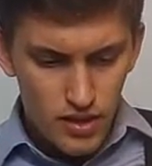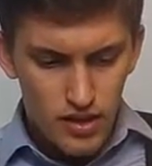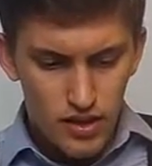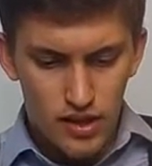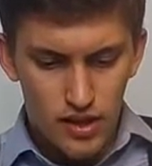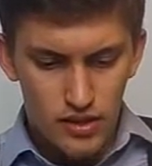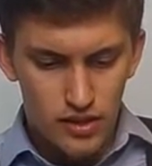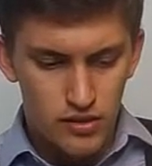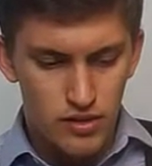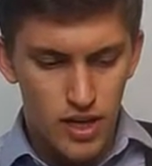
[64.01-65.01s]

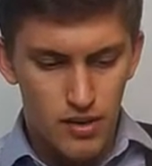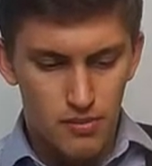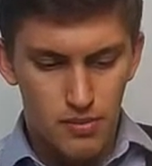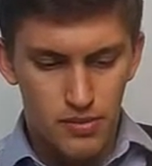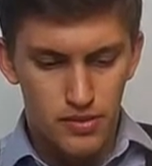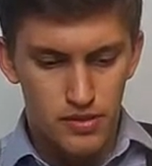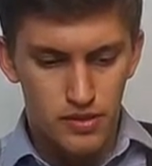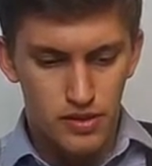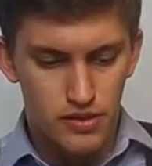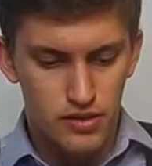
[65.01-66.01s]
grep
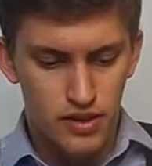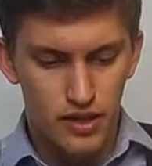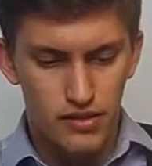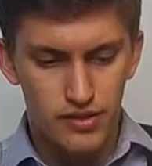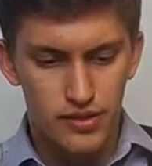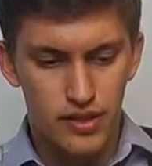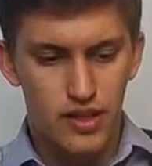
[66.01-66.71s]
dcf.